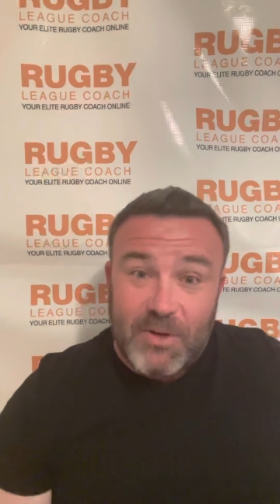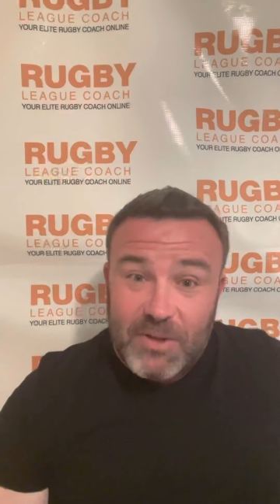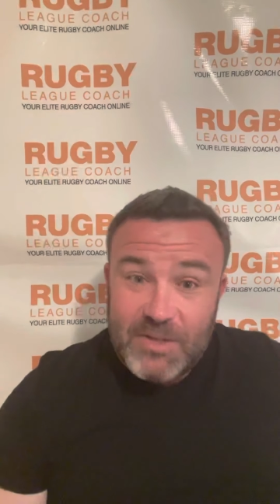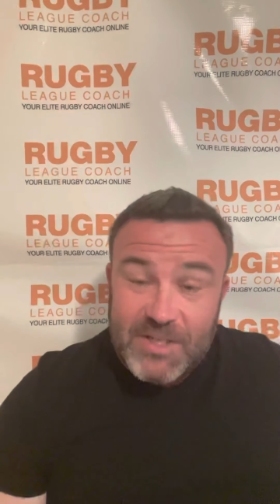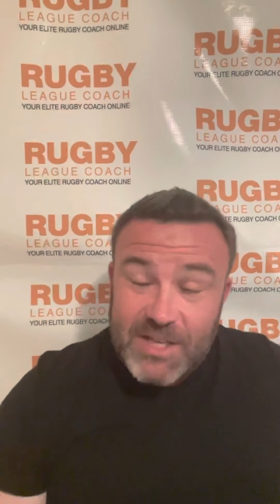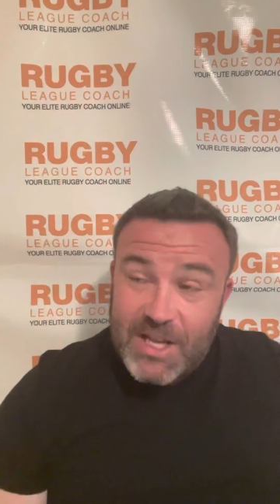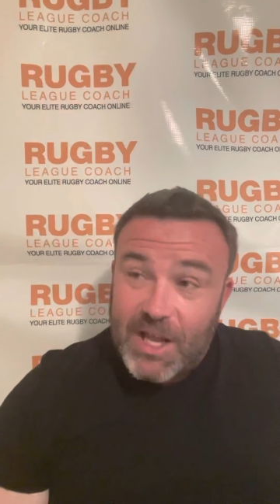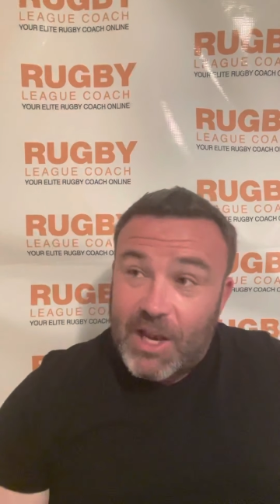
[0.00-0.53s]
I'll
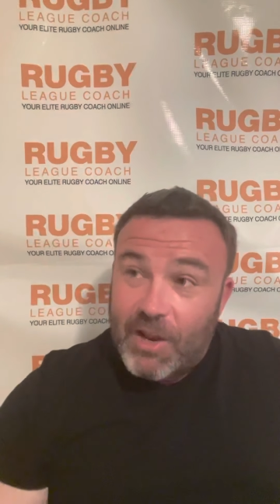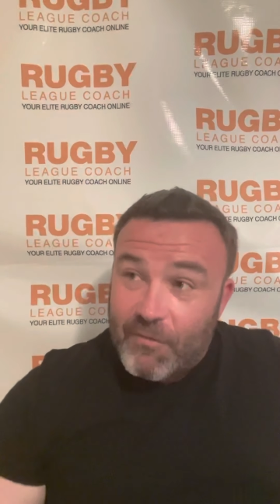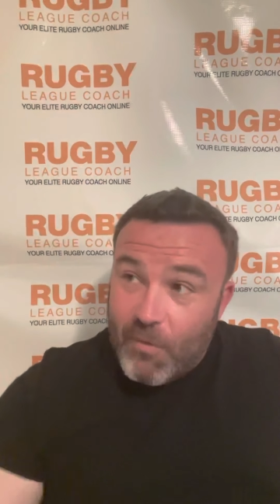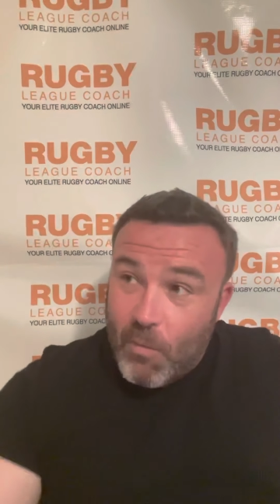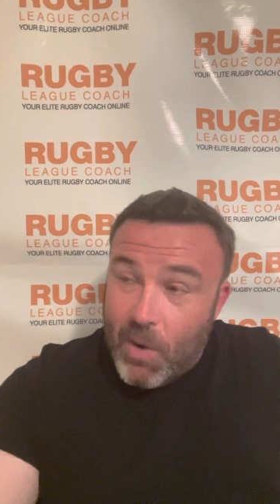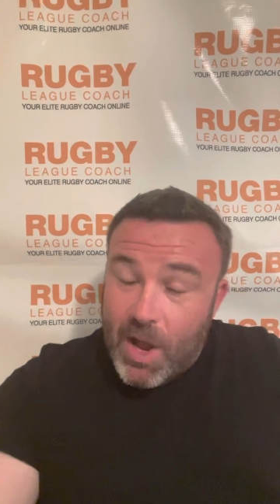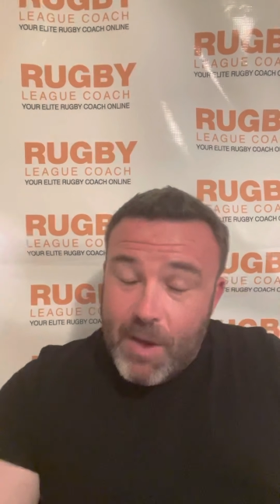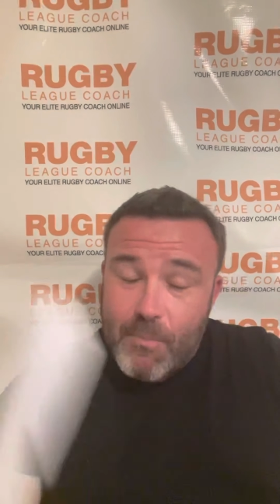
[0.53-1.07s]
have a
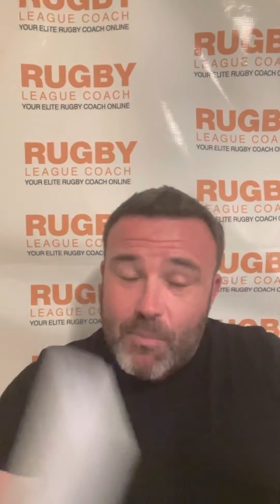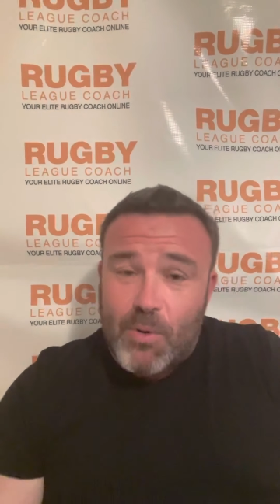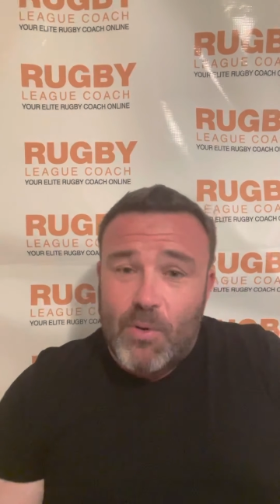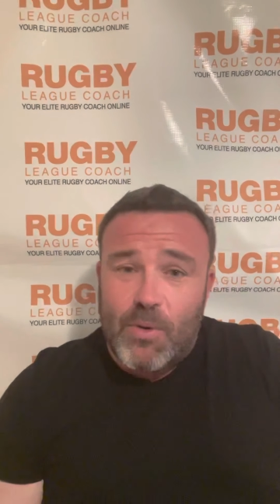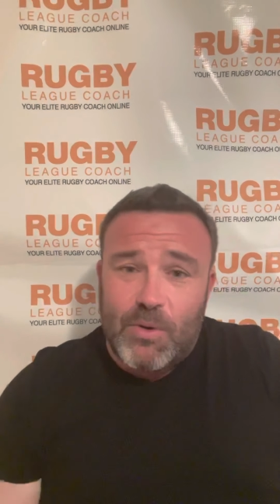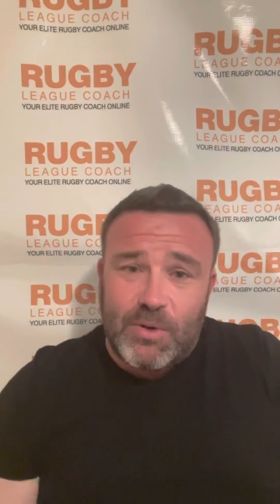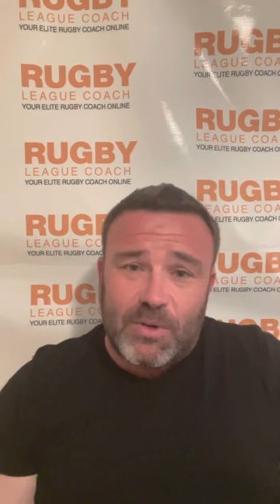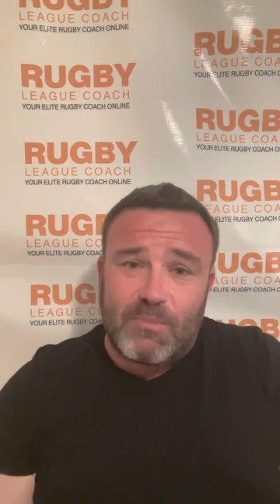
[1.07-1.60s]

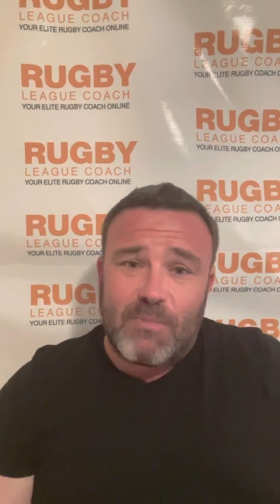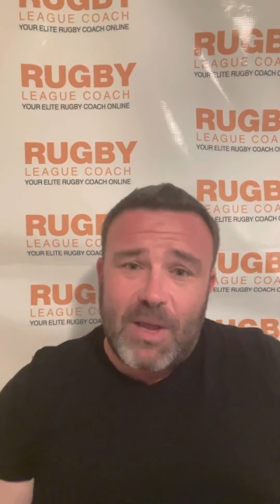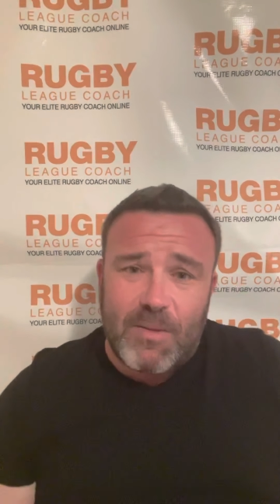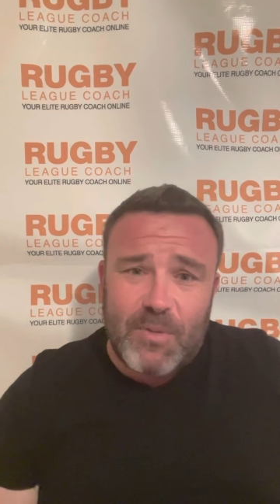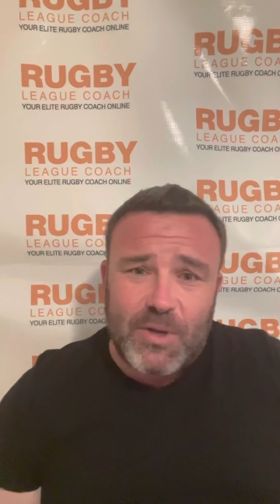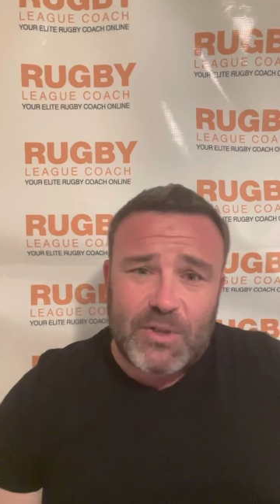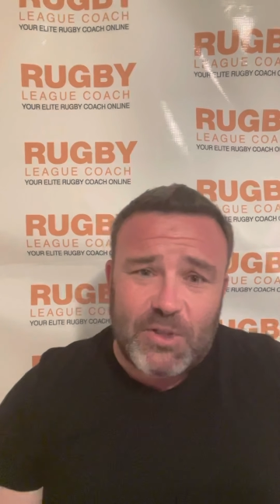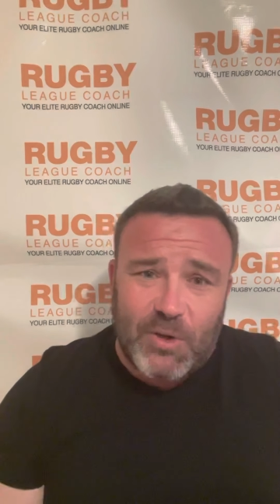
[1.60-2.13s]
whiteboard and
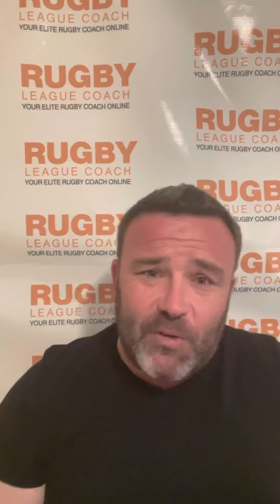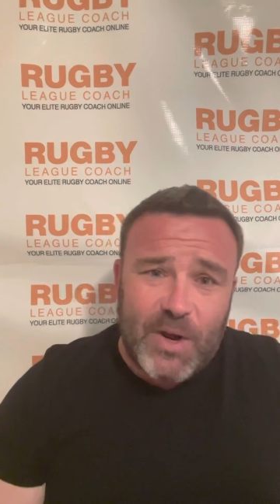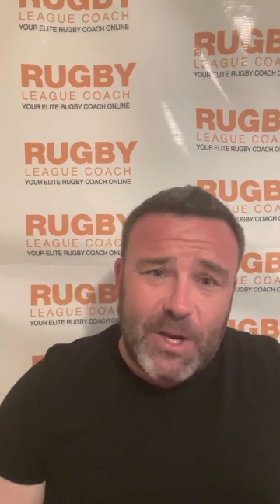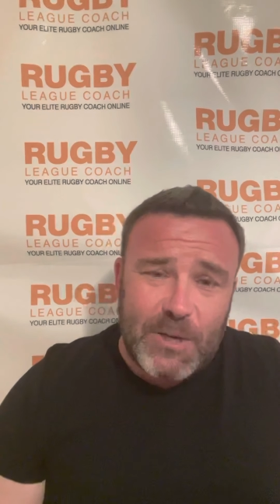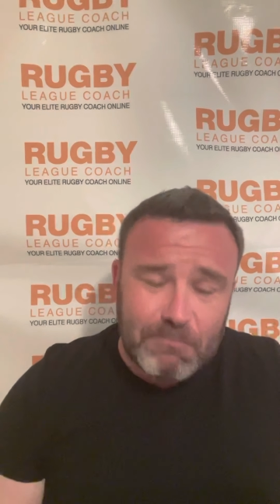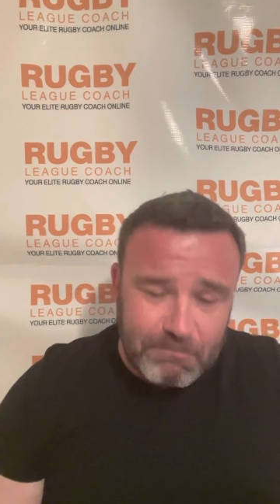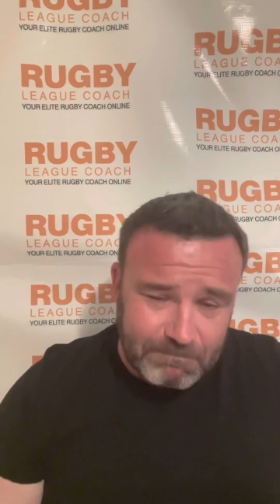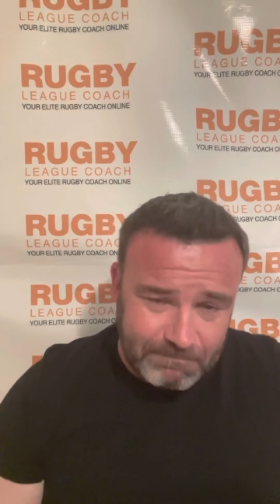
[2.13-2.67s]
maybe a
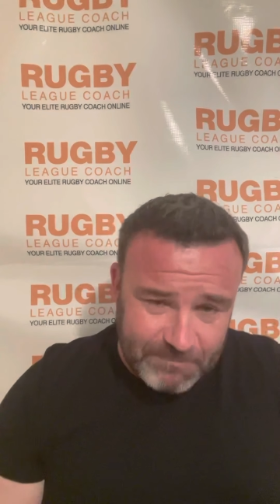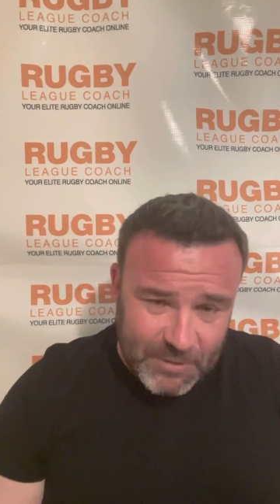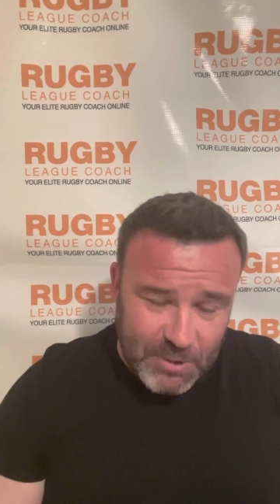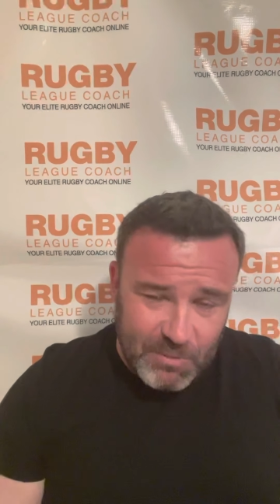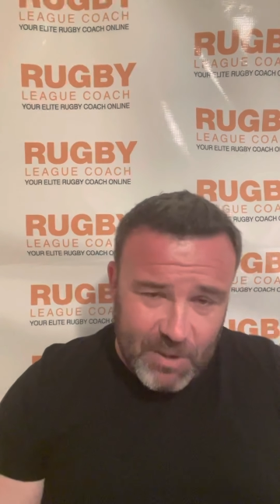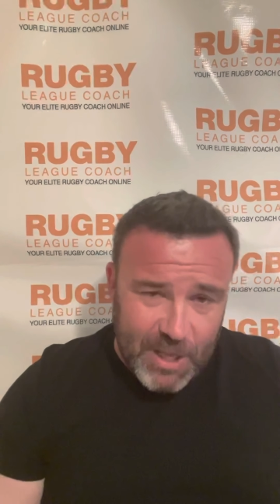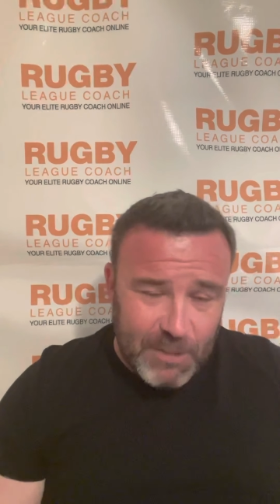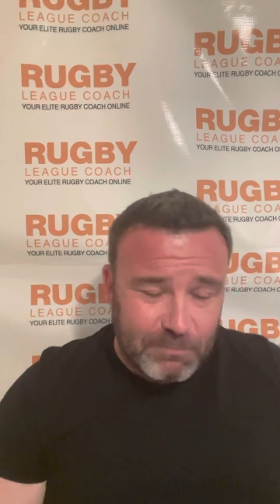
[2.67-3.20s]
screen
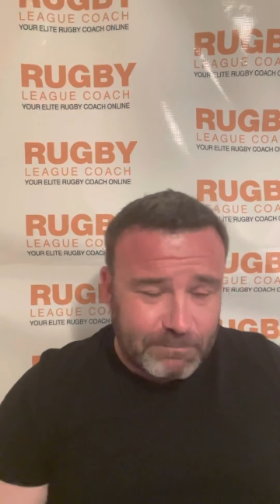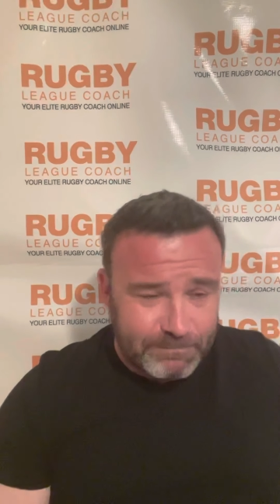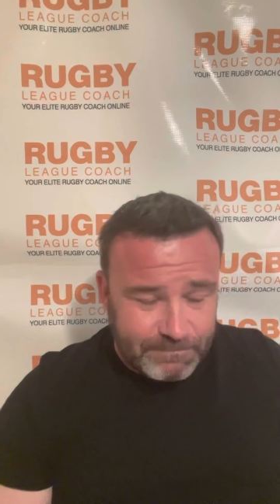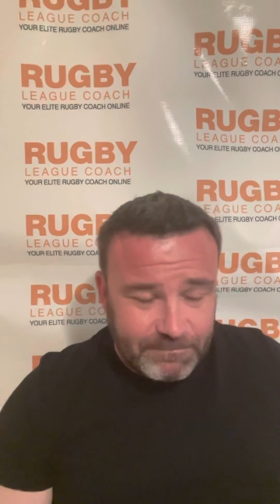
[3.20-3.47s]
as well.